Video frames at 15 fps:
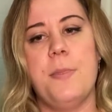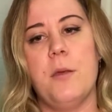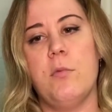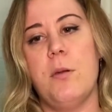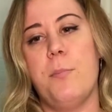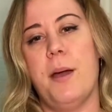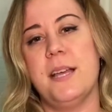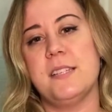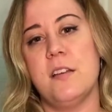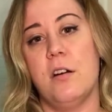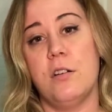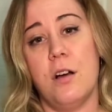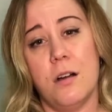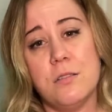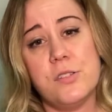We base our
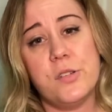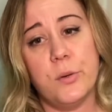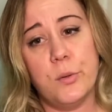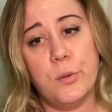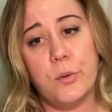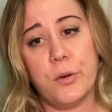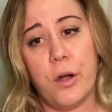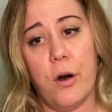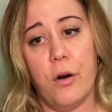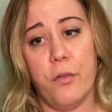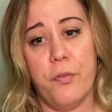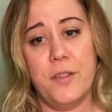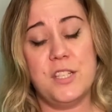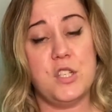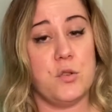consult order on
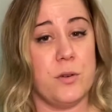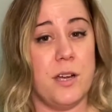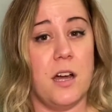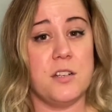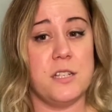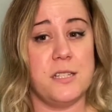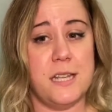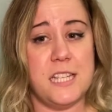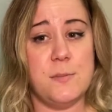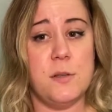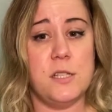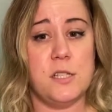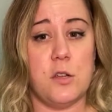this triage assessment,